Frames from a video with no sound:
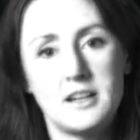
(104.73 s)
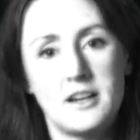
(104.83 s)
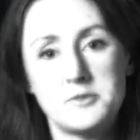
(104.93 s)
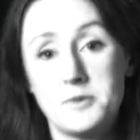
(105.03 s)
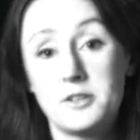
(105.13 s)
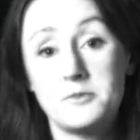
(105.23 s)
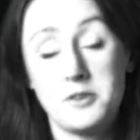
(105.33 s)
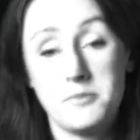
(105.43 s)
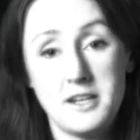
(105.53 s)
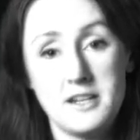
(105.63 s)
I've spoken
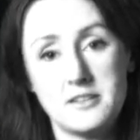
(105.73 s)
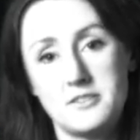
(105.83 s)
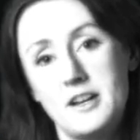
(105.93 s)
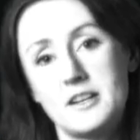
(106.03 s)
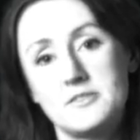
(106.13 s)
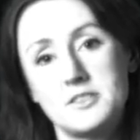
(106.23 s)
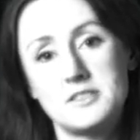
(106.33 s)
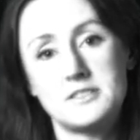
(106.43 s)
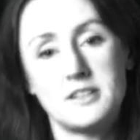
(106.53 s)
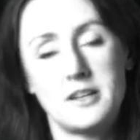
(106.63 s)
with many other
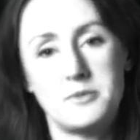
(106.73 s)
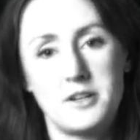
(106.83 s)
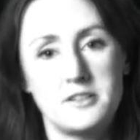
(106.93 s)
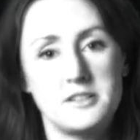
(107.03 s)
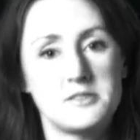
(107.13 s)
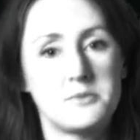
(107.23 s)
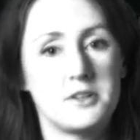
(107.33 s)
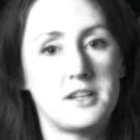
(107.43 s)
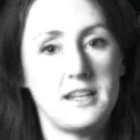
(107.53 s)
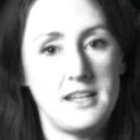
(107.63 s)
archivists and librarians
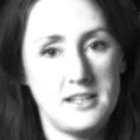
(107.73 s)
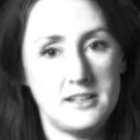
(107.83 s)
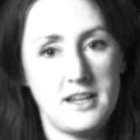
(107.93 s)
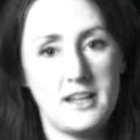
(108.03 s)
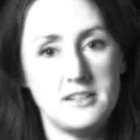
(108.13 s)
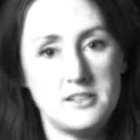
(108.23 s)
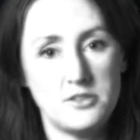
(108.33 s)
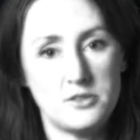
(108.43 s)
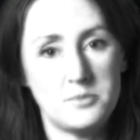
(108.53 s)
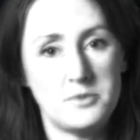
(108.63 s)
working here and in
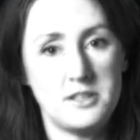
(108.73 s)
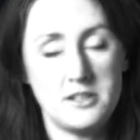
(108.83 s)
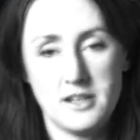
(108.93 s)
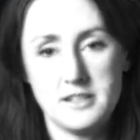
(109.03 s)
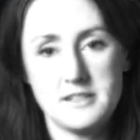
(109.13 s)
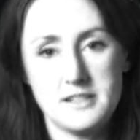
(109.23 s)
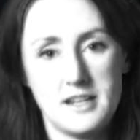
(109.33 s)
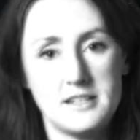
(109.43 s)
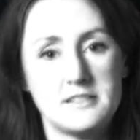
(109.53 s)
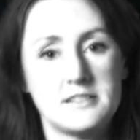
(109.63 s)
Europe and the United
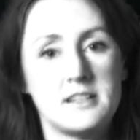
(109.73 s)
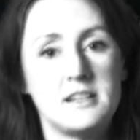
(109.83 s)
States,